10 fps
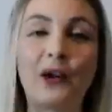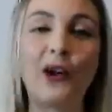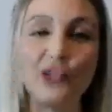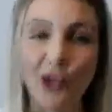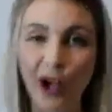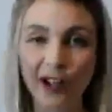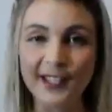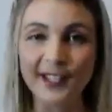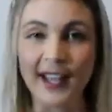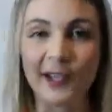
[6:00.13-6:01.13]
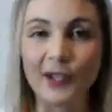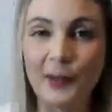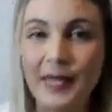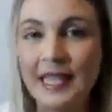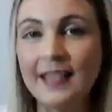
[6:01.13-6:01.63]
clothes aren't tight on
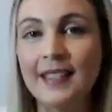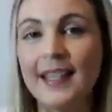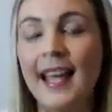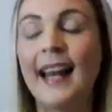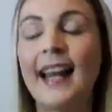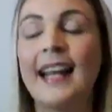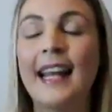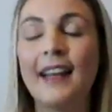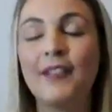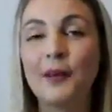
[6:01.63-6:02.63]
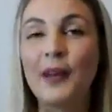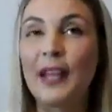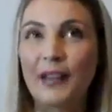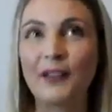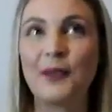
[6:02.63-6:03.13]
me, and I love it
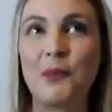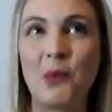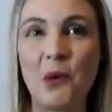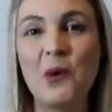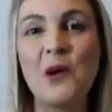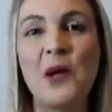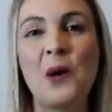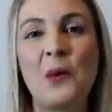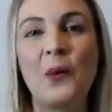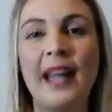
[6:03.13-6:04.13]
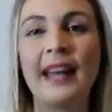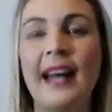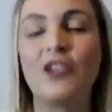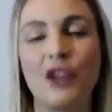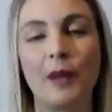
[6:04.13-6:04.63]
even more when
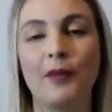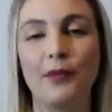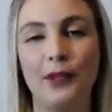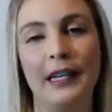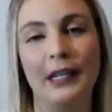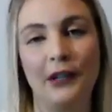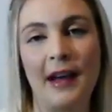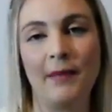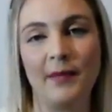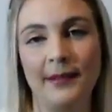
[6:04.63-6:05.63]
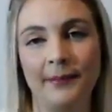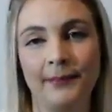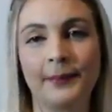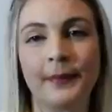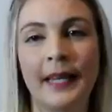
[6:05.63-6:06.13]
I drop a few kilograms.
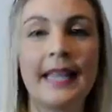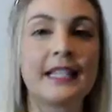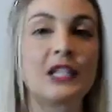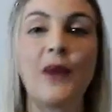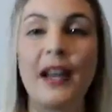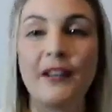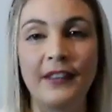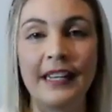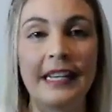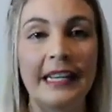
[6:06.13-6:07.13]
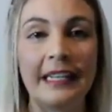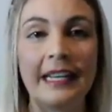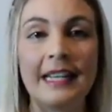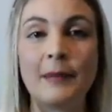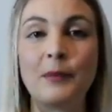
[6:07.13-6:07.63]
It's a great feeling,
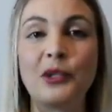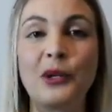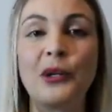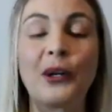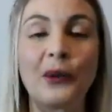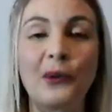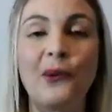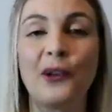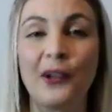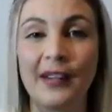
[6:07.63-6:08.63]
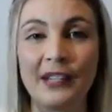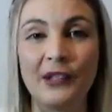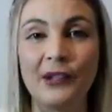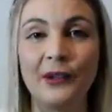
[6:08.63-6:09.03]
as I'm sure you can all agree to.